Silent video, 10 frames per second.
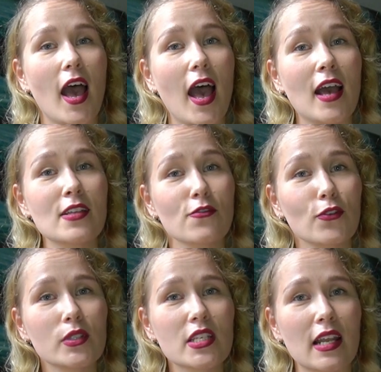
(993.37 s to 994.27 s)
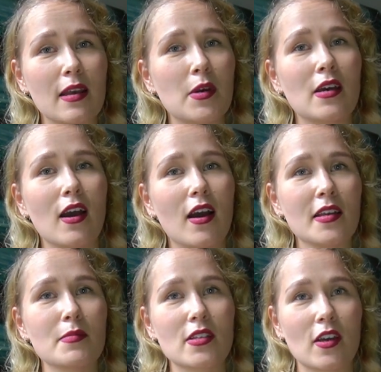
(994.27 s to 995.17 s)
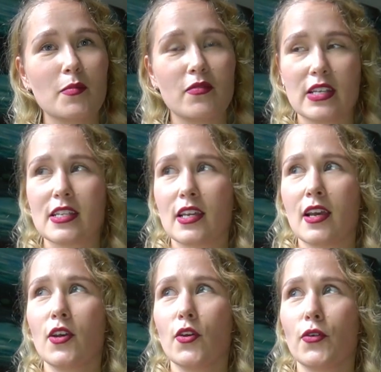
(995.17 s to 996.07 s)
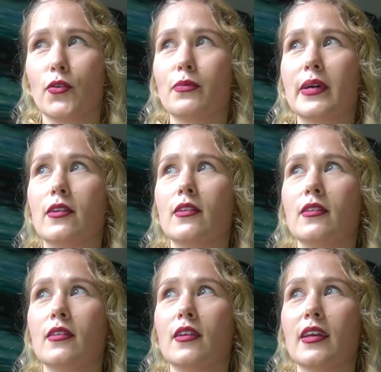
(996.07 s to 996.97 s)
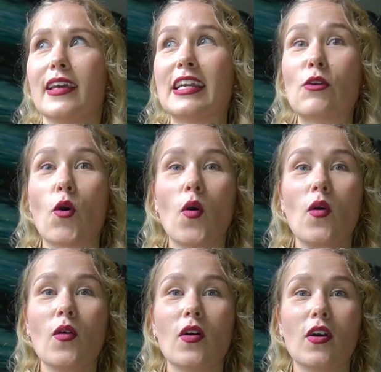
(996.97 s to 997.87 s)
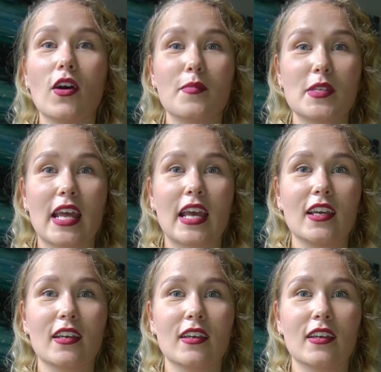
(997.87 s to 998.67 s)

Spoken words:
And full disclaimer, I am the type of knitter who will ignore a mistake